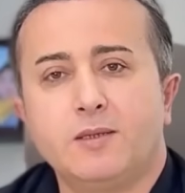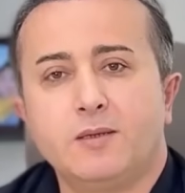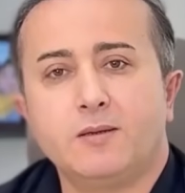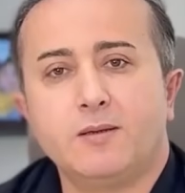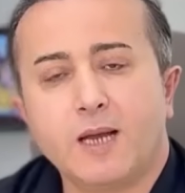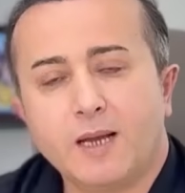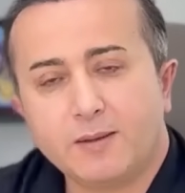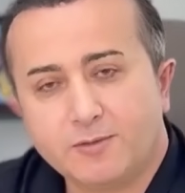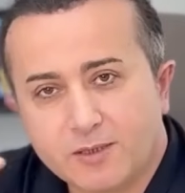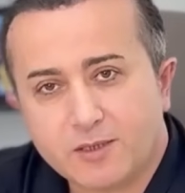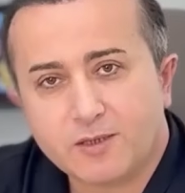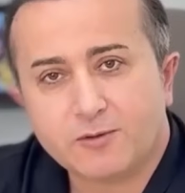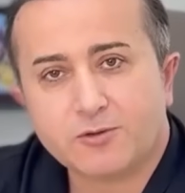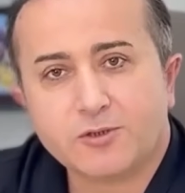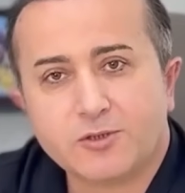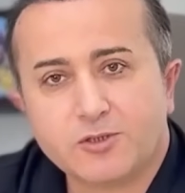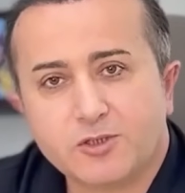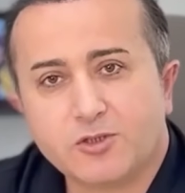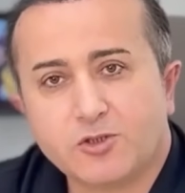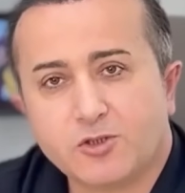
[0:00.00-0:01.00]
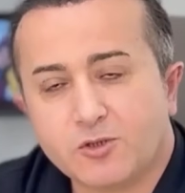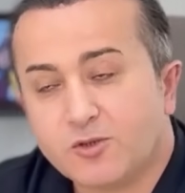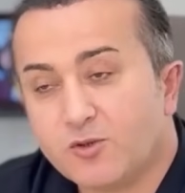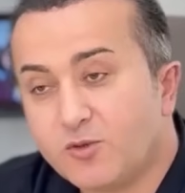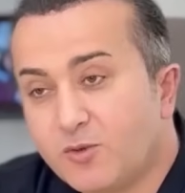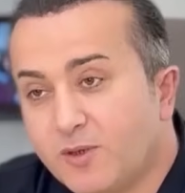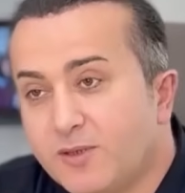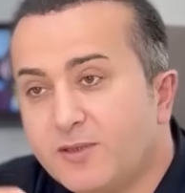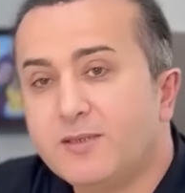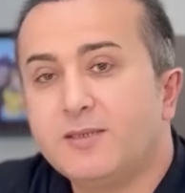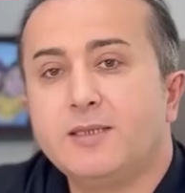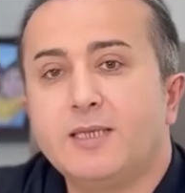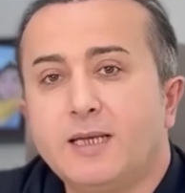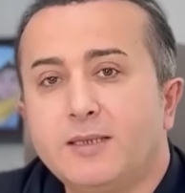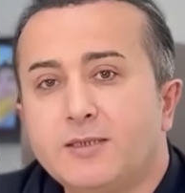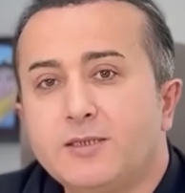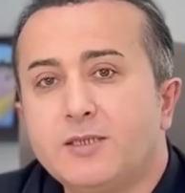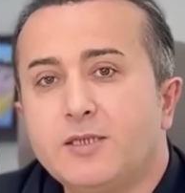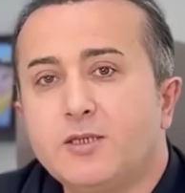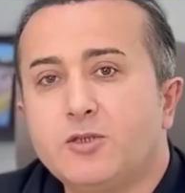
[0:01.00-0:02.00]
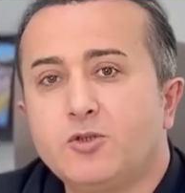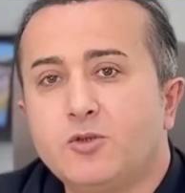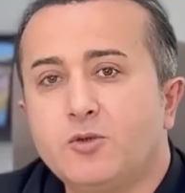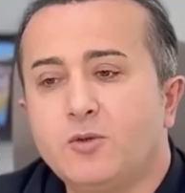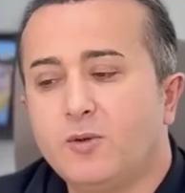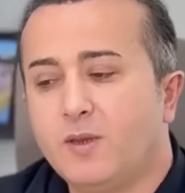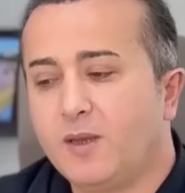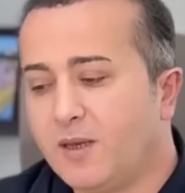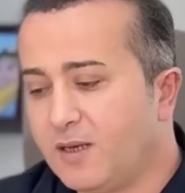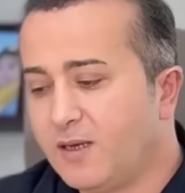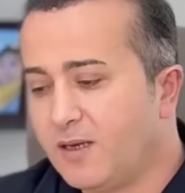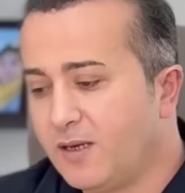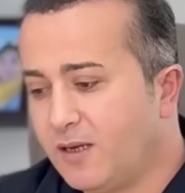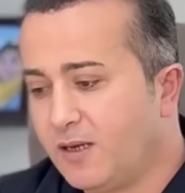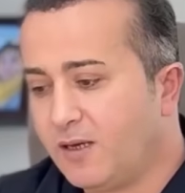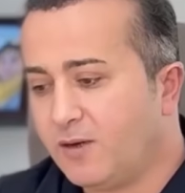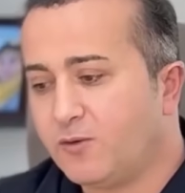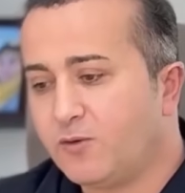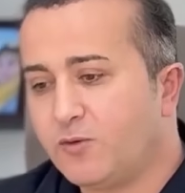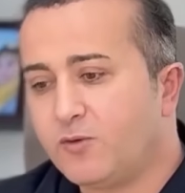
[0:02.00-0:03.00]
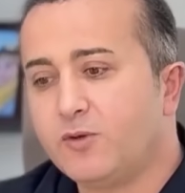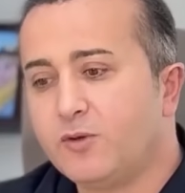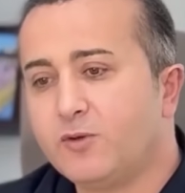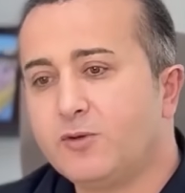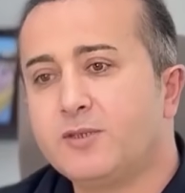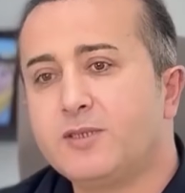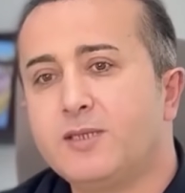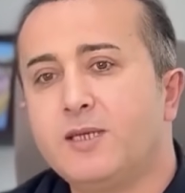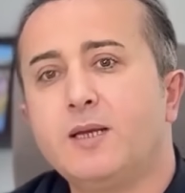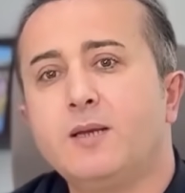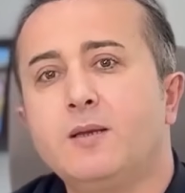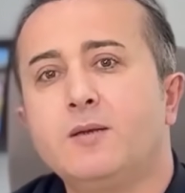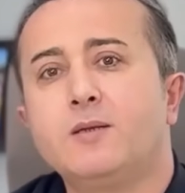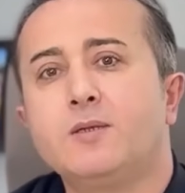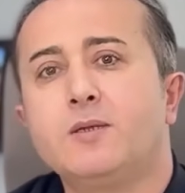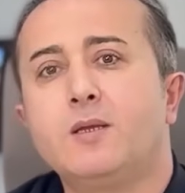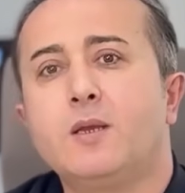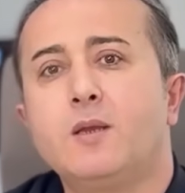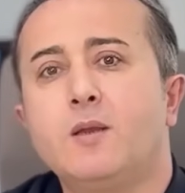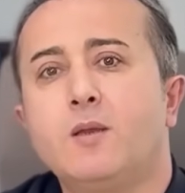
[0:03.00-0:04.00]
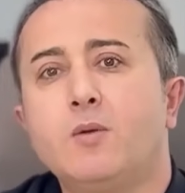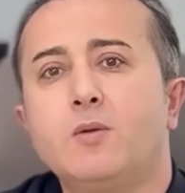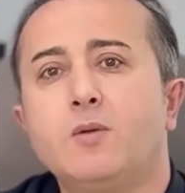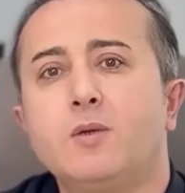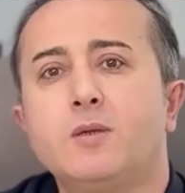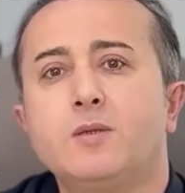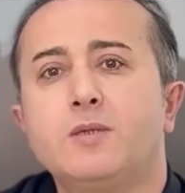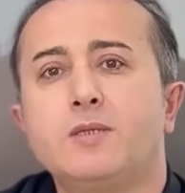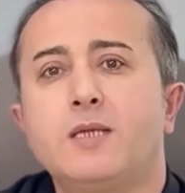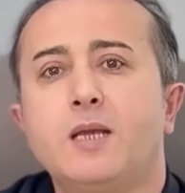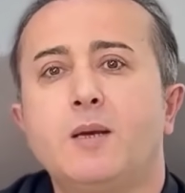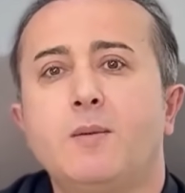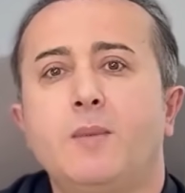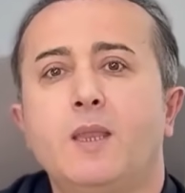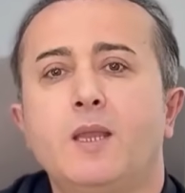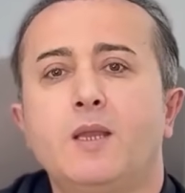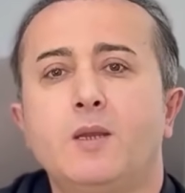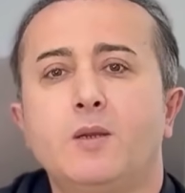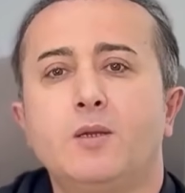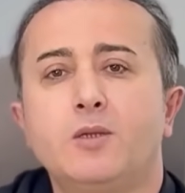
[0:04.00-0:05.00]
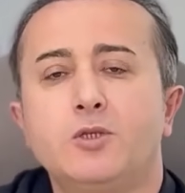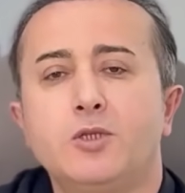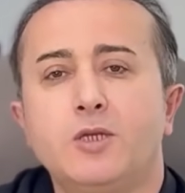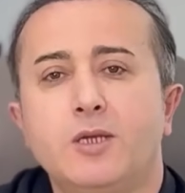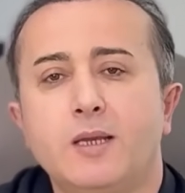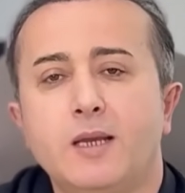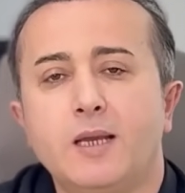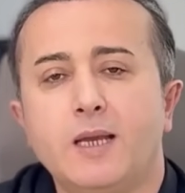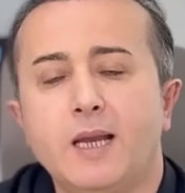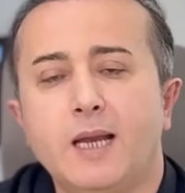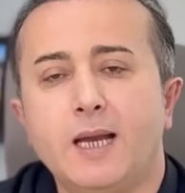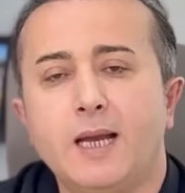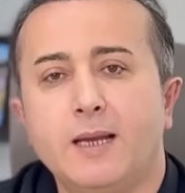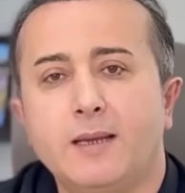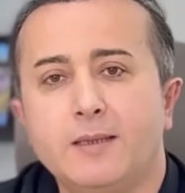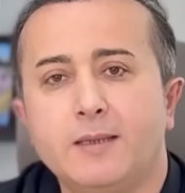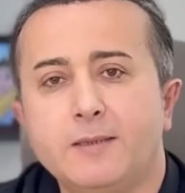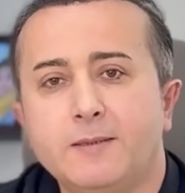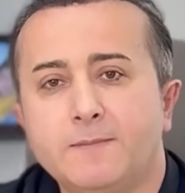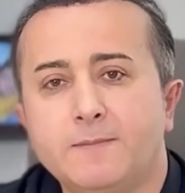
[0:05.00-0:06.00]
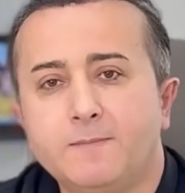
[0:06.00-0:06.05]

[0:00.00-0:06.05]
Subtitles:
of having a physician who understands tissue, who knows cells, who knows cell biology, and